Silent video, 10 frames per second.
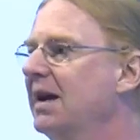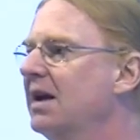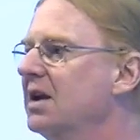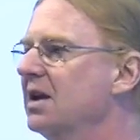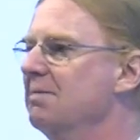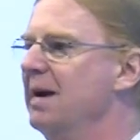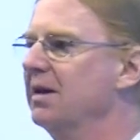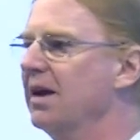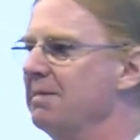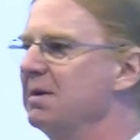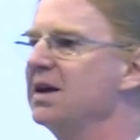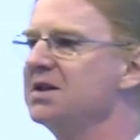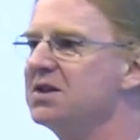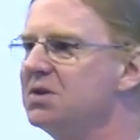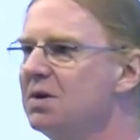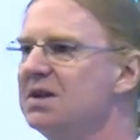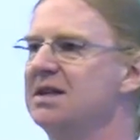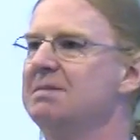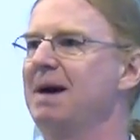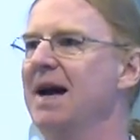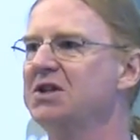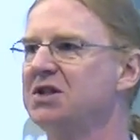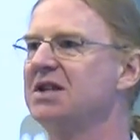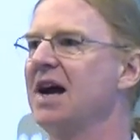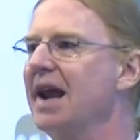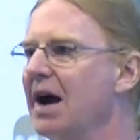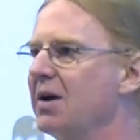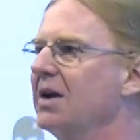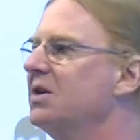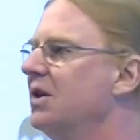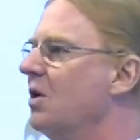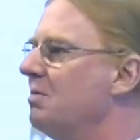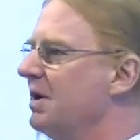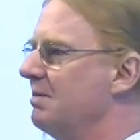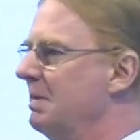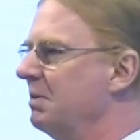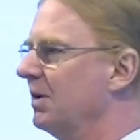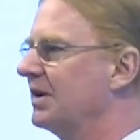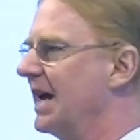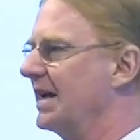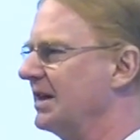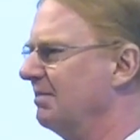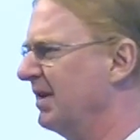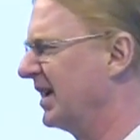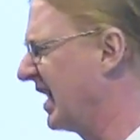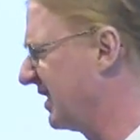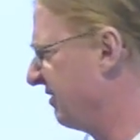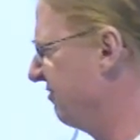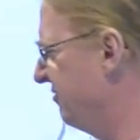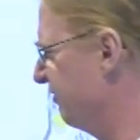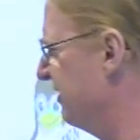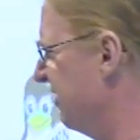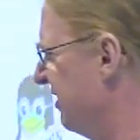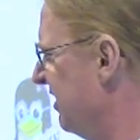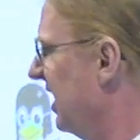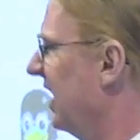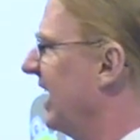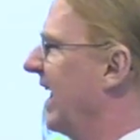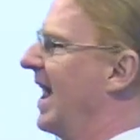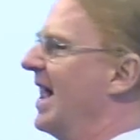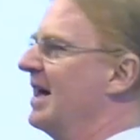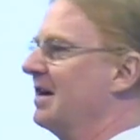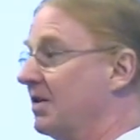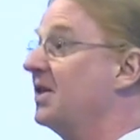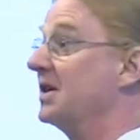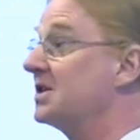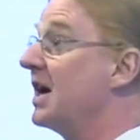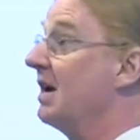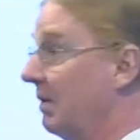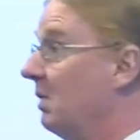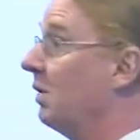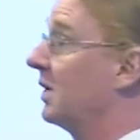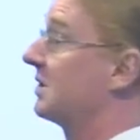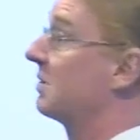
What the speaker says: it into the main line, because as soon as these patches got out into the open and people looked at them, they kind of said, ooh, and things got reworked